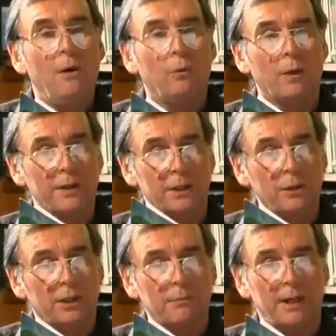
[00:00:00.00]
whether
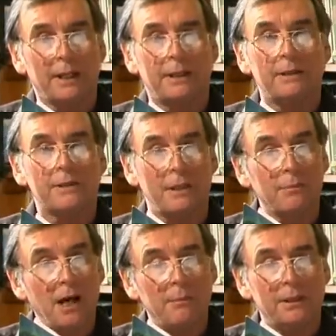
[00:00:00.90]
you can make some
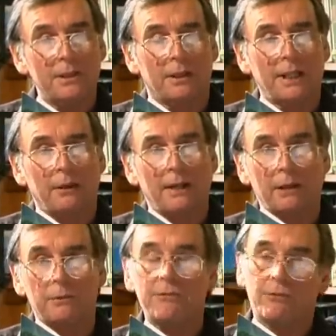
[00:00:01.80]
comment on how language,